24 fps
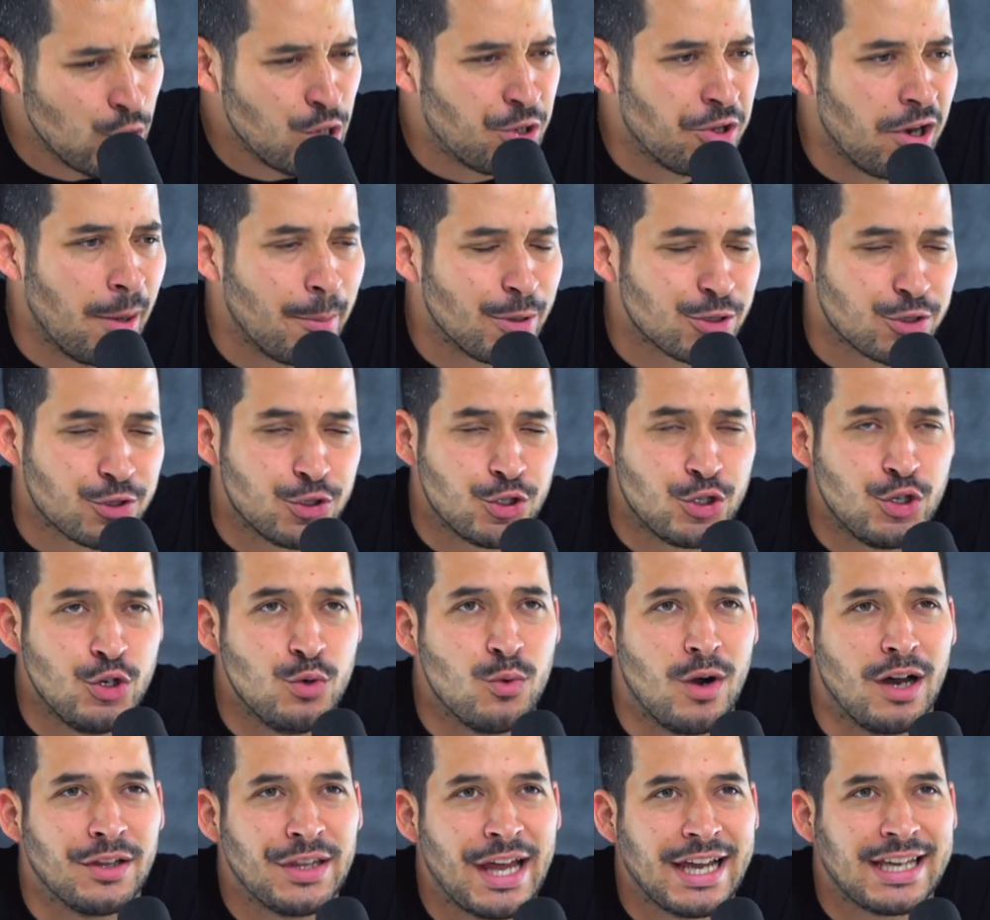you can almost
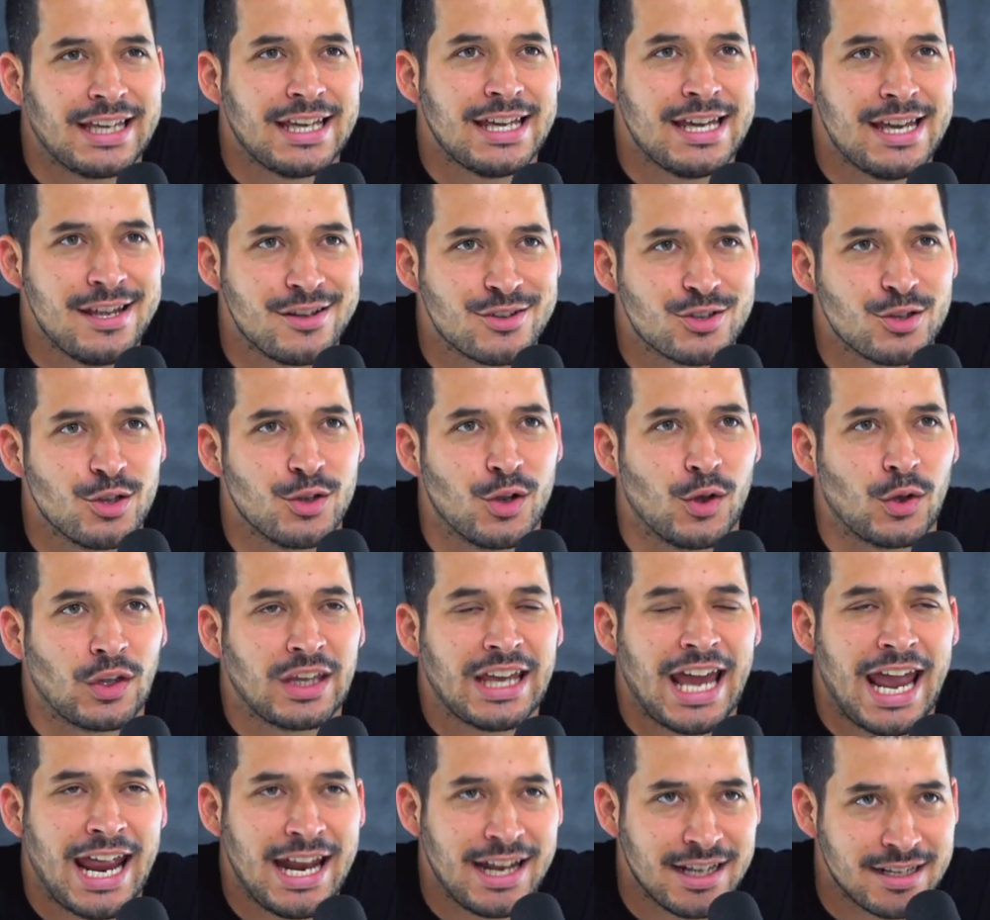chew on like each little
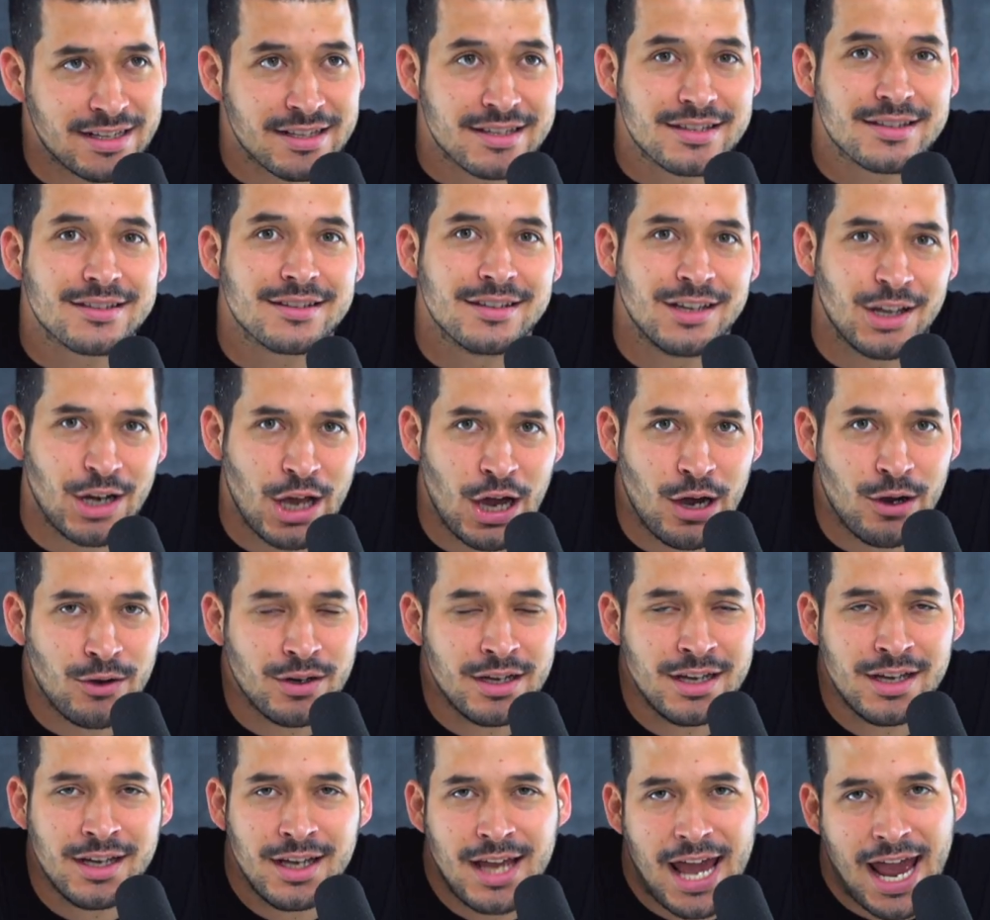cadence, you know,
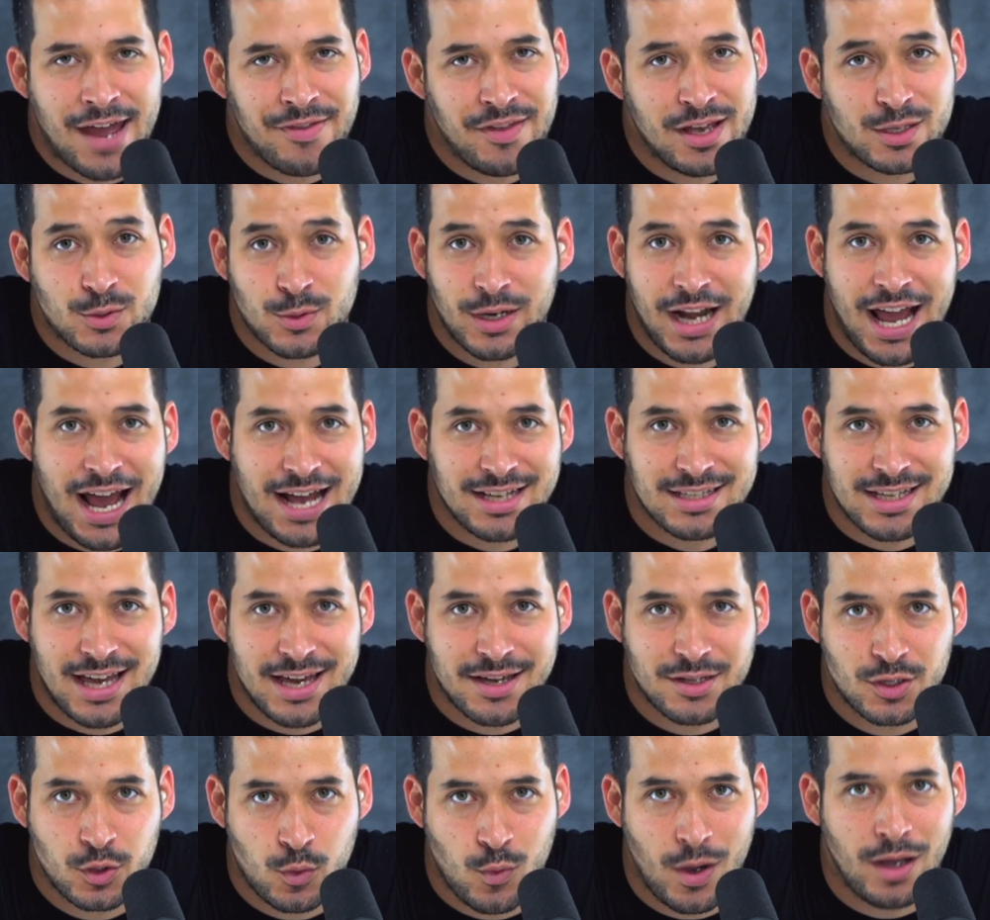and this one has
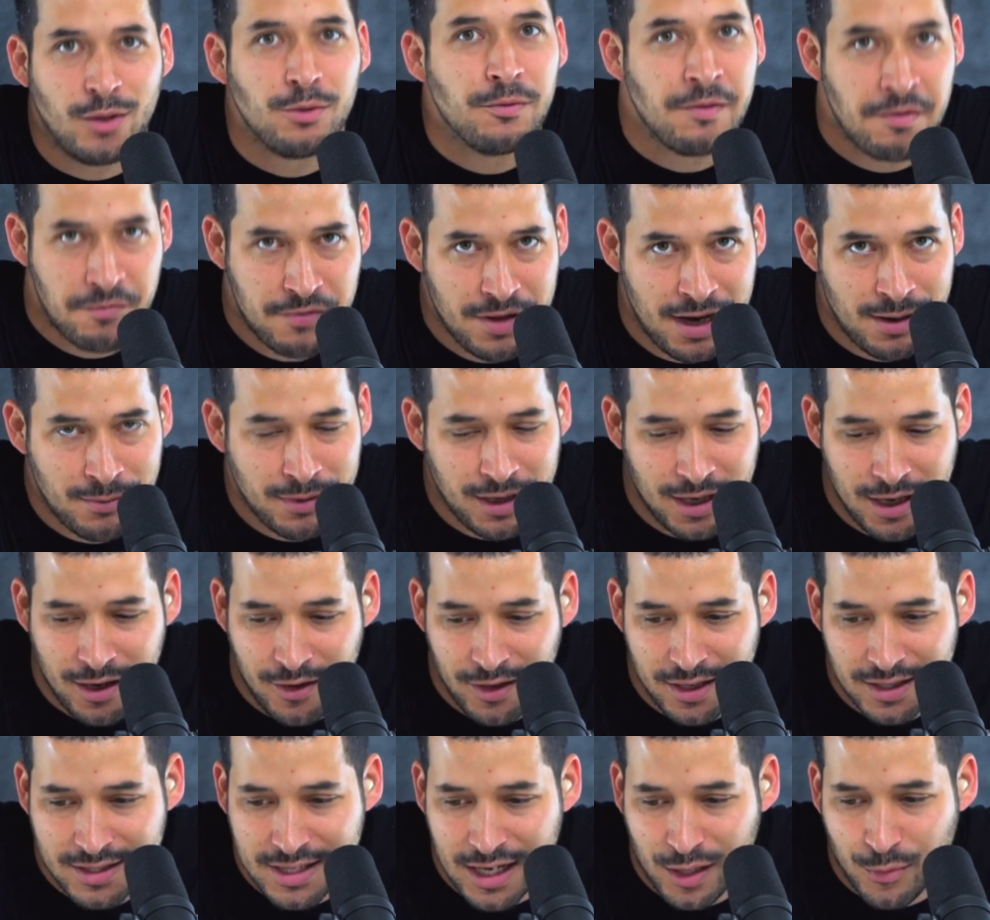like 12 of them, you know,
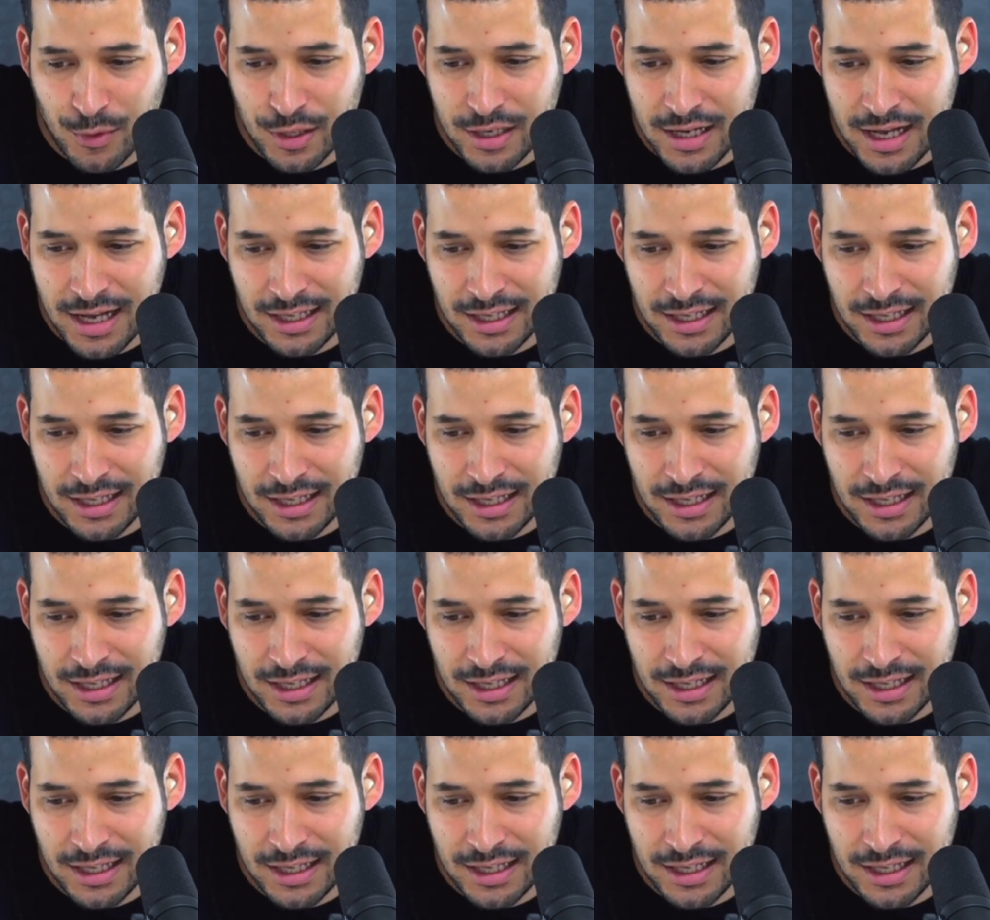and it's like, yes.